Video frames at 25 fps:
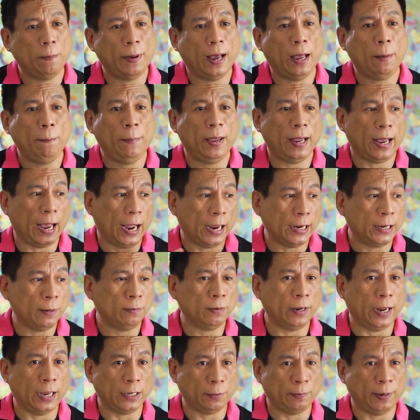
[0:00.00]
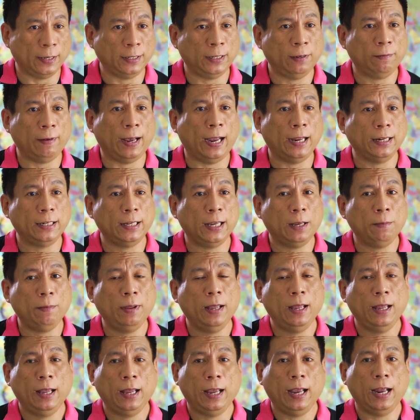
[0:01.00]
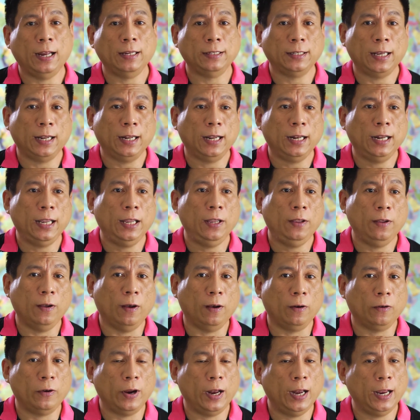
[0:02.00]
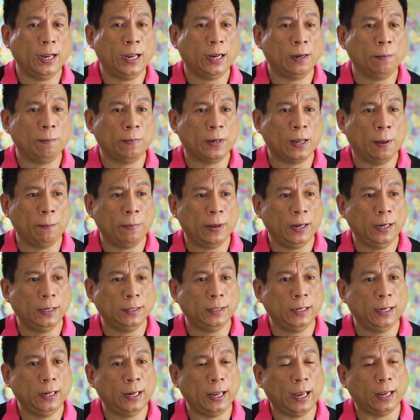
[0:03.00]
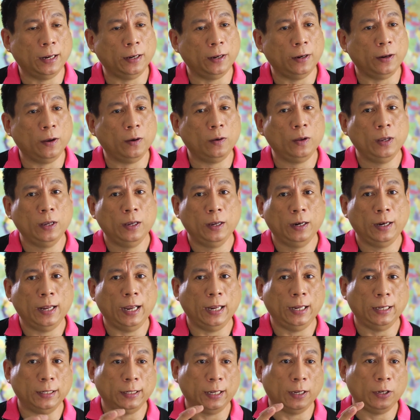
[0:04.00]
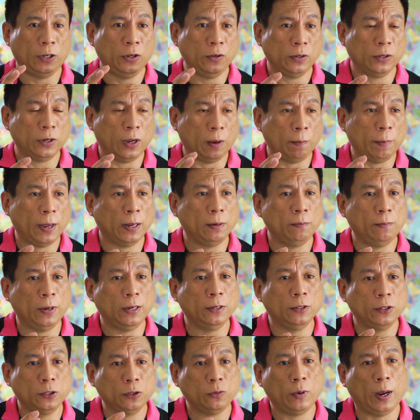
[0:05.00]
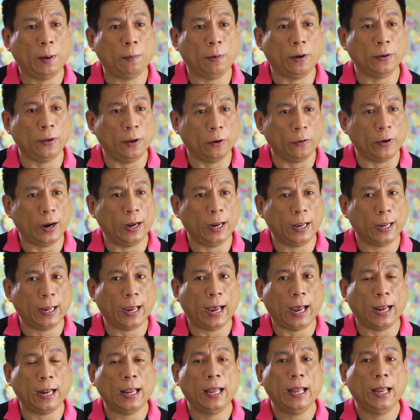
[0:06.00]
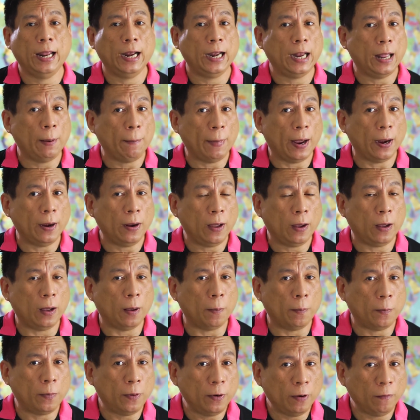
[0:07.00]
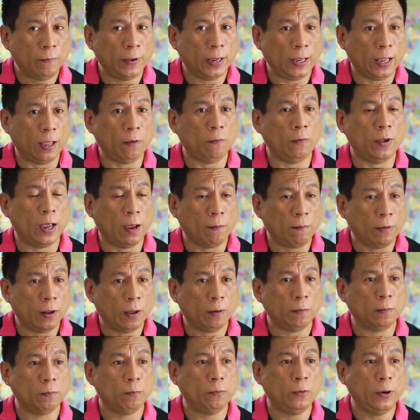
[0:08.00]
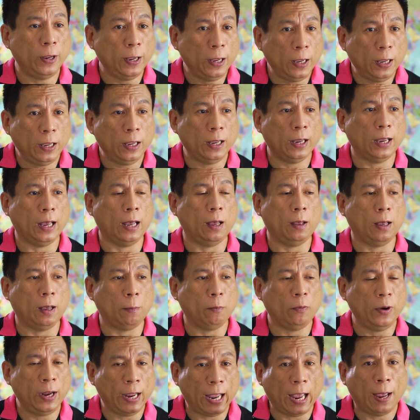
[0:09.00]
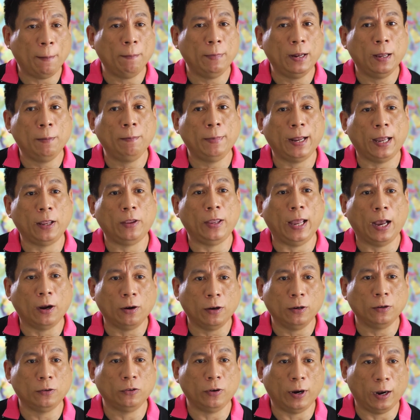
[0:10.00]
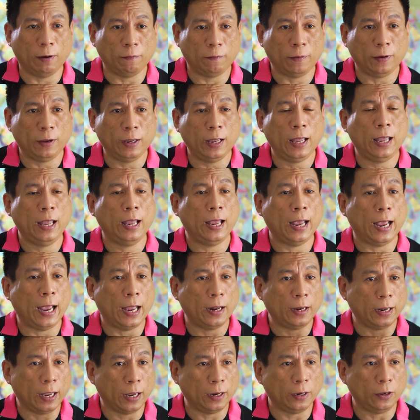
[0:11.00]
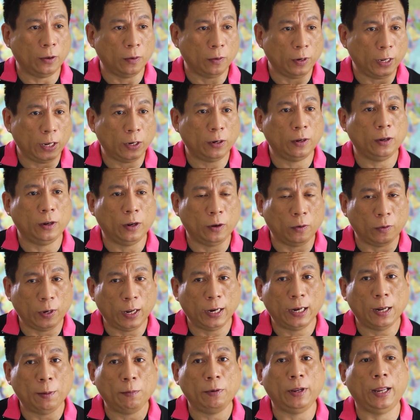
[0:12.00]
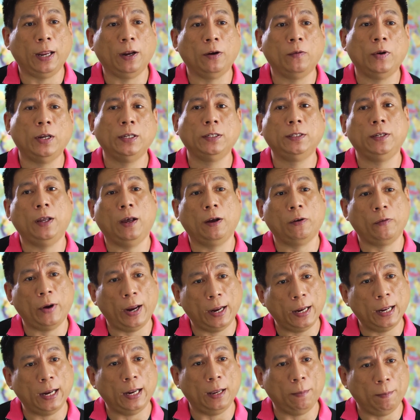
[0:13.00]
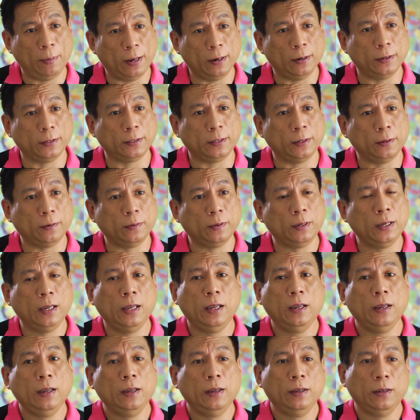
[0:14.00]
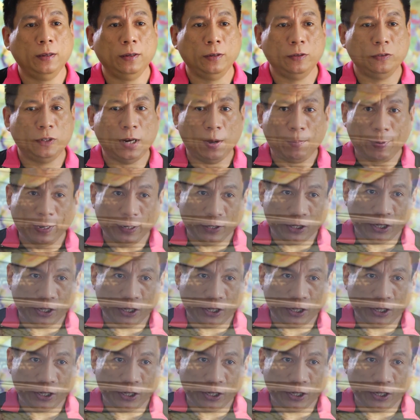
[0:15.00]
buy big items or expensive item, and suddenly your credit card company see that there is a huge amount being swiped on your credit card, they might not approve it if you have not preempt them that you are going to travel, and you need them to increase your credit limit also. Traveler's